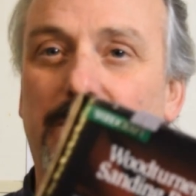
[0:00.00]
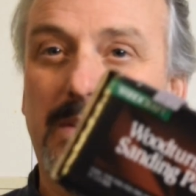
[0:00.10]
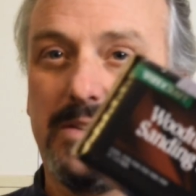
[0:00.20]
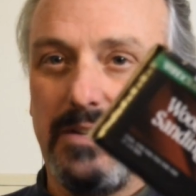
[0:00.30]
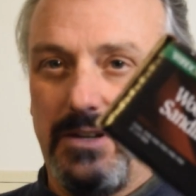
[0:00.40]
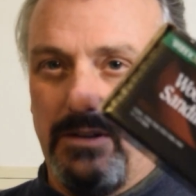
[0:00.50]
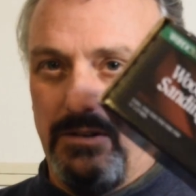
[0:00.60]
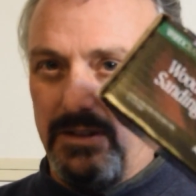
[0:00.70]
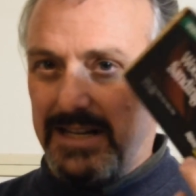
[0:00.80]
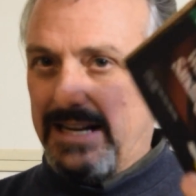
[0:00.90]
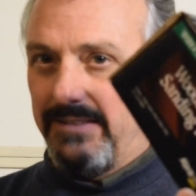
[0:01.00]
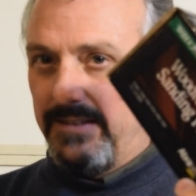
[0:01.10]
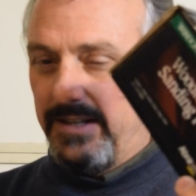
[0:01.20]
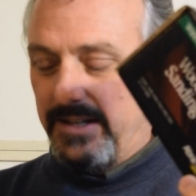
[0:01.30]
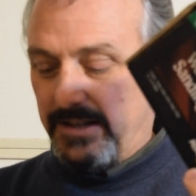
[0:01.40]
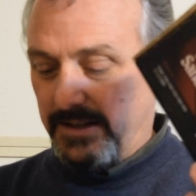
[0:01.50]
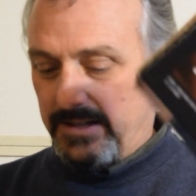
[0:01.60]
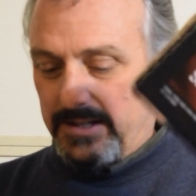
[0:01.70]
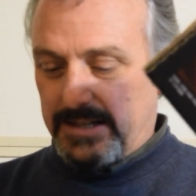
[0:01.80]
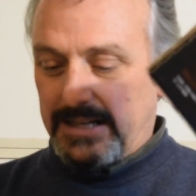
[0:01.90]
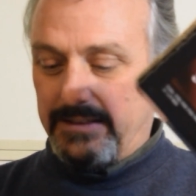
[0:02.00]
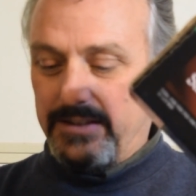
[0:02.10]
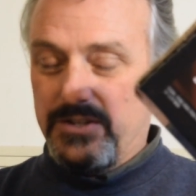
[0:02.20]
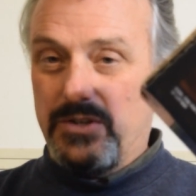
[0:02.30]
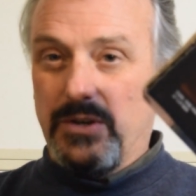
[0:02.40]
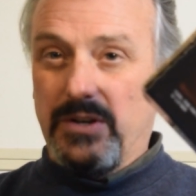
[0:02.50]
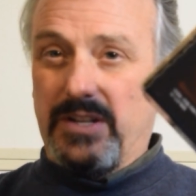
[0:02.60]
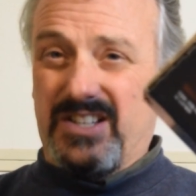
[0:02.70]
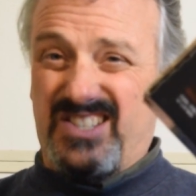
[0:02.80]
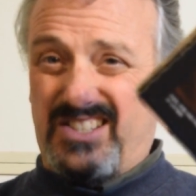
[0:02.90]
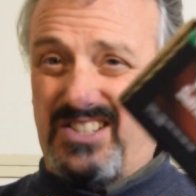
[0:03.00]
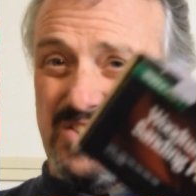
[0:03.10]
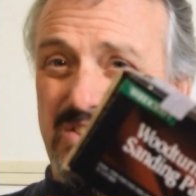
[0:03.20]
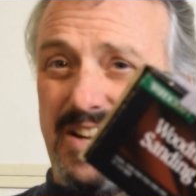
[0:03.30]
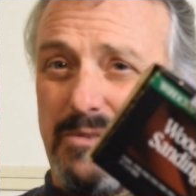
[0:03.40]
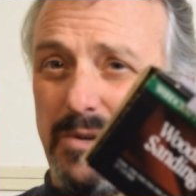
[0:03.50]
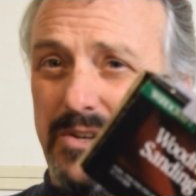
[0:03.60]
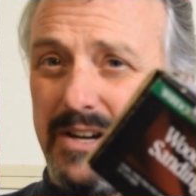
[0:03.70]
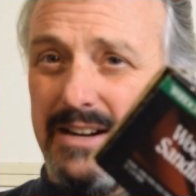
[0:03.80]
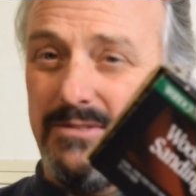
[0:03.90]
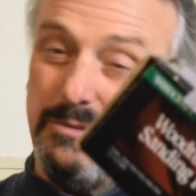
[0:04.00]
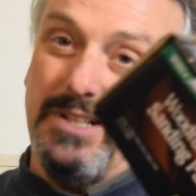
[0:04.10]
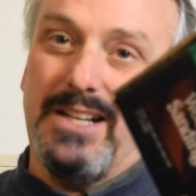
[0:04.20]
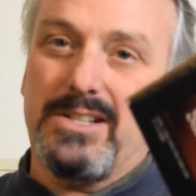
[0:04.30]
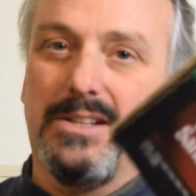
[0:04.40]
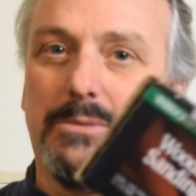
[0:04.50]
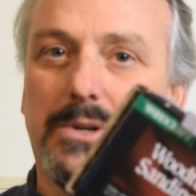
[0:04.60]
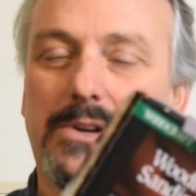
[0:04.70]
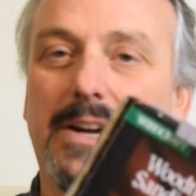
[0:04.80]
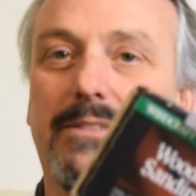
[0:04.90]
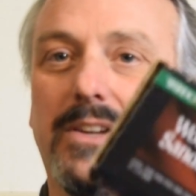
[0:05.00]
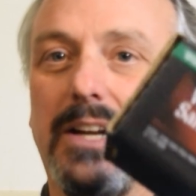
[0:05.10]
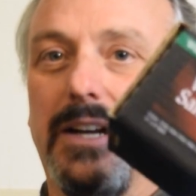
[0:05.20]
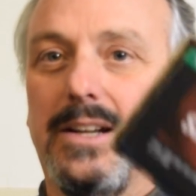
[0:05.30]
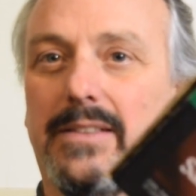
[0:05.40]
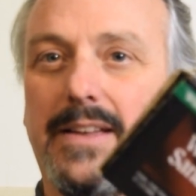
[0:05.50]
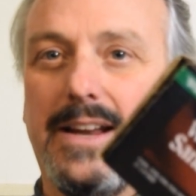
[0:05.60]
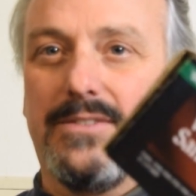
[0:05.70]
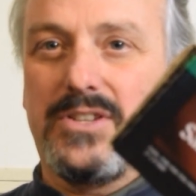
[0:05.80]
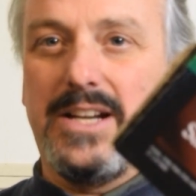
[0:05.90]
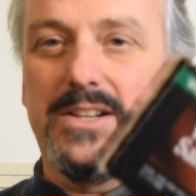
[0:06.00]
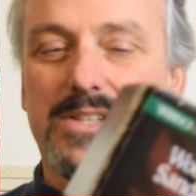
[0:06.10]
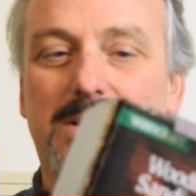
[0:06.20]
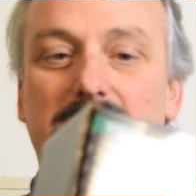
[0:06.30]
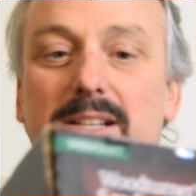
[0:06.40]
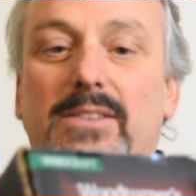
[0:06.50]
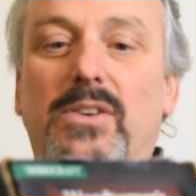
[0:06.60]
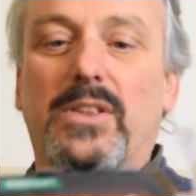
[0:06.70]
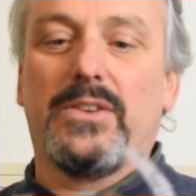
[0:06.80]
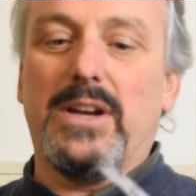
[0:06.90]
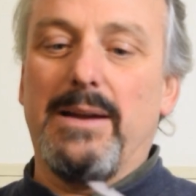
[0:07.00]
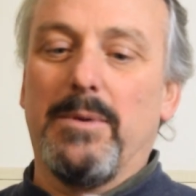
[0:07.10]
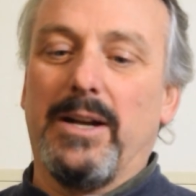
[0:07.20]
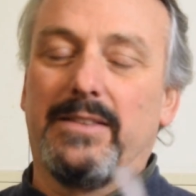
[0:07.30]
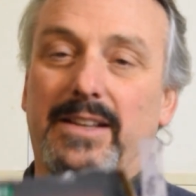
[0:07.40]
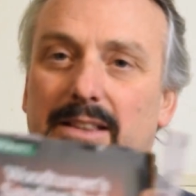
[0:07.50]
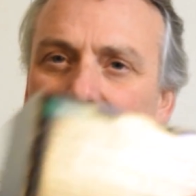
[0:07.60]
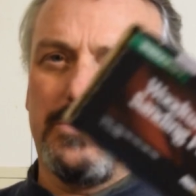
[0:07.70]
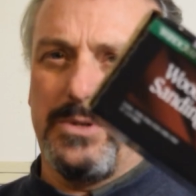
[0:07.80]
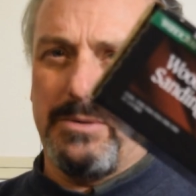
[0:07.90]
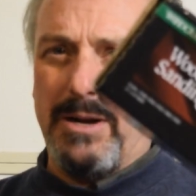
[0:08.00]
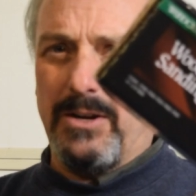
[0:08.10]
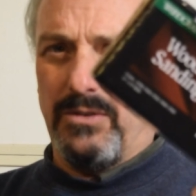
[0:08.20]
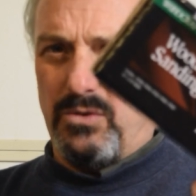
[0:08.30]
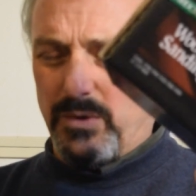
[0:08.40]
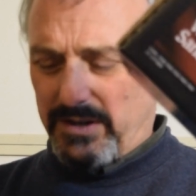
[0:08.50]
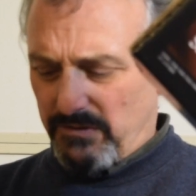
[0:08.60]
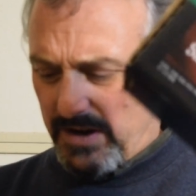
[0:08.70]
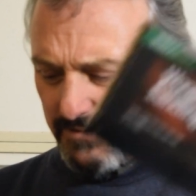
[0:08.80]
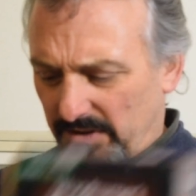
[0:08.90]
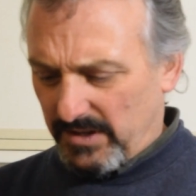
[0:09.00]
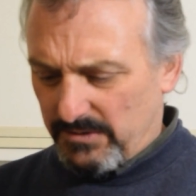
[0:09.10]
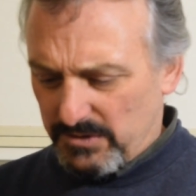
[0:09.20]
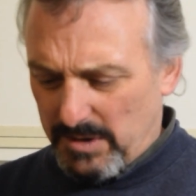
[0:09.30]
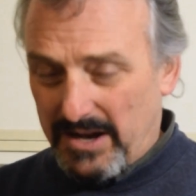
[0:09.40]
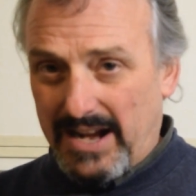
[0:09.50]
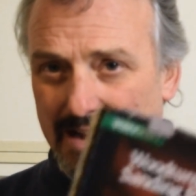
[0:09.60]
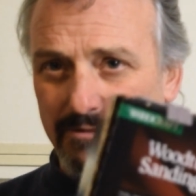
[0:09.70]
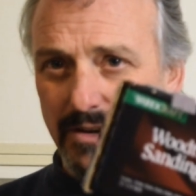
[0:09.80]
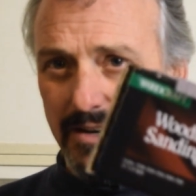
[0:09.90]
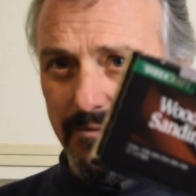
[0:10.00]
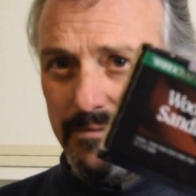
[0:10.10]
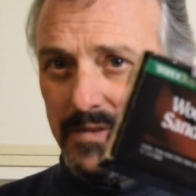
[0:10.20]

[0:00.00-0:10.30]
So at the store that's just like Woodcraft, well actually Woodcraft, they have sales on stuff all the time, and I think this was about 25. I think it was about half off.